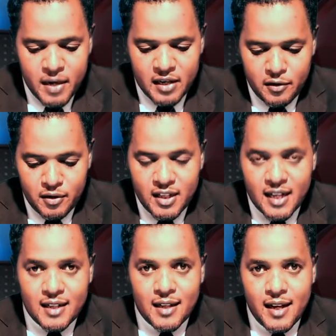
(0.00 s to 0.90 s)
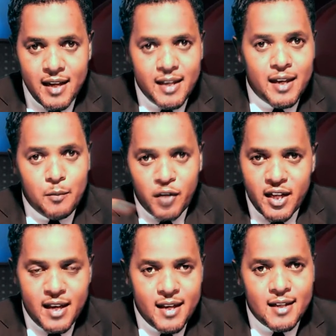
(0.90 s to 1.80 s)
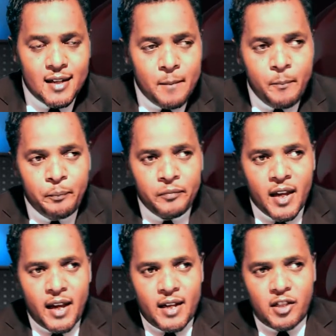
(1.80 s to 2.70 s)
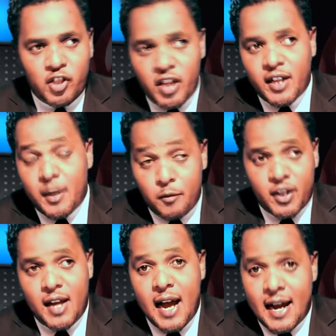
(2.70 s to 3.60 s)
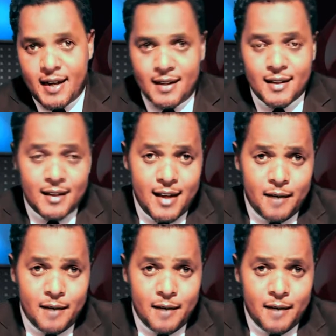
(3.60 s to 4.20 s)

but not that he came with his and she came with hers.